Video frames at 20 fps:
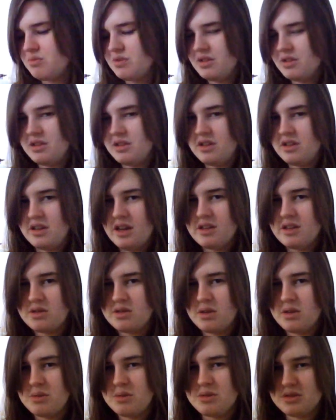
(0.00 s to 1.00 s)
really good. It has
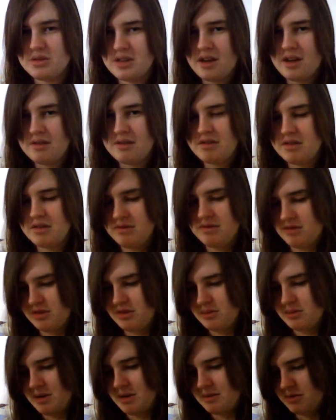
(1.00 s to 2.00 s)
almost every
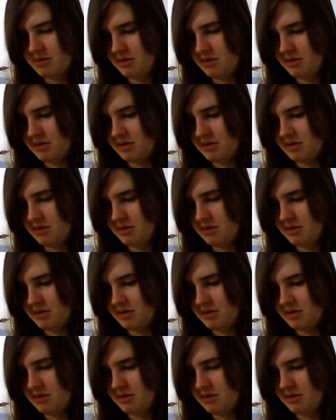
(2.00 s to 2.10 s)
verb